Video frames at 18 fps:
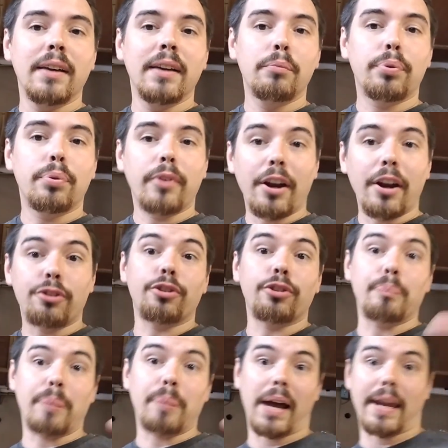pressure
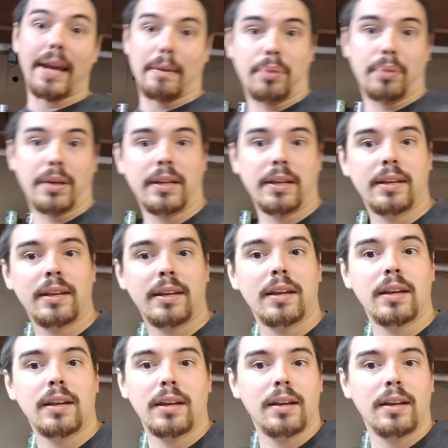pipe.
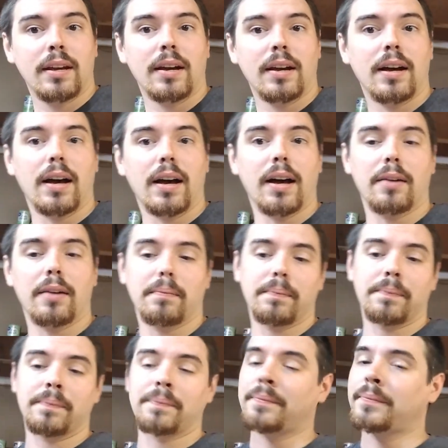
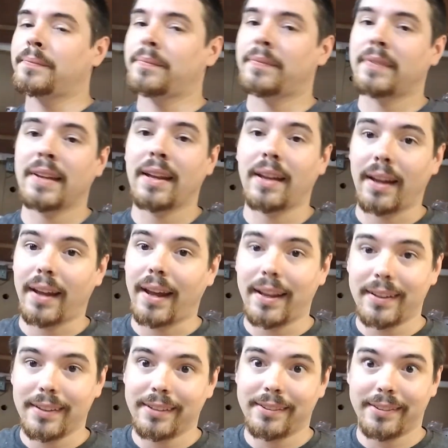
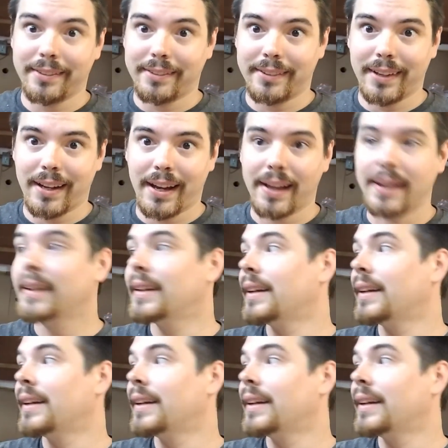And this is not.